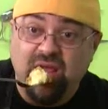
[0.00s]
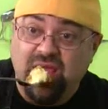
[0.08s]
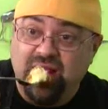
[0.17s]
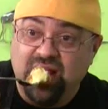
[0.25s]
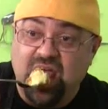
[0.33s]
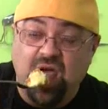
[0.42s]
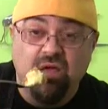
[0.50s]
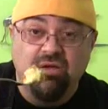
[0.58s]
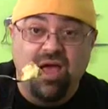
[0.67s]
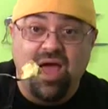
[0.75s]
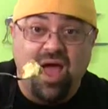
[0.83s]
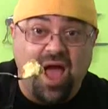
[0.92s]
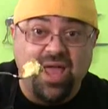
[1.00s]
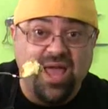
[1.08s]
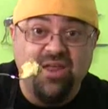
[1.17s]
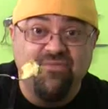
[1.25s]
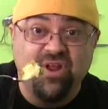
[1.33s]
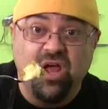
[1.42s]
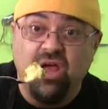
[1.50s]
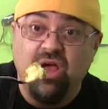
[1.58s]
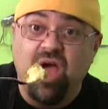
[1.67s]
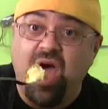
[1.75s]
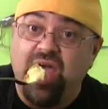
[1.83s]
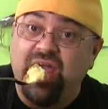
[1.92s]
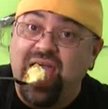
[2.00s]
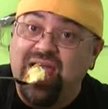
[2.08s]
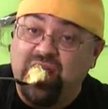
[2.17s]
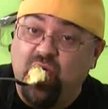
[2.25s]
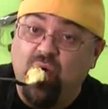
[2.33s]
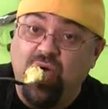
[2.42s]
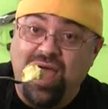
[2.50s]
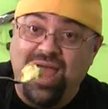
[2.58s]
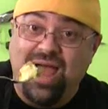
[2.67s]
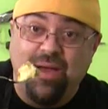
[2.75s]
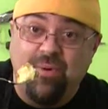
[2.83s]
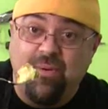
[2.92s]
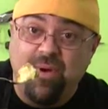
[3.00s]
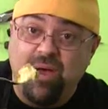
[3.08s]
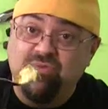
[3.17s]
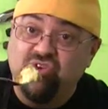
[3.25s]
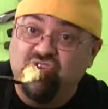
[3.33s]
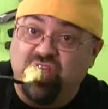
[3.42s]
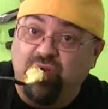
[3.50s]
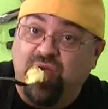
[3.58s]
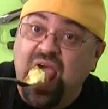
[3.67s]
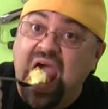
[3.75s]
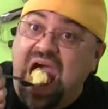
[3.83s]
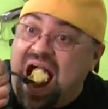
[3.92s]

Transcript: It, I, I can't even I, I know. I, am I'm, I'm just stuttering.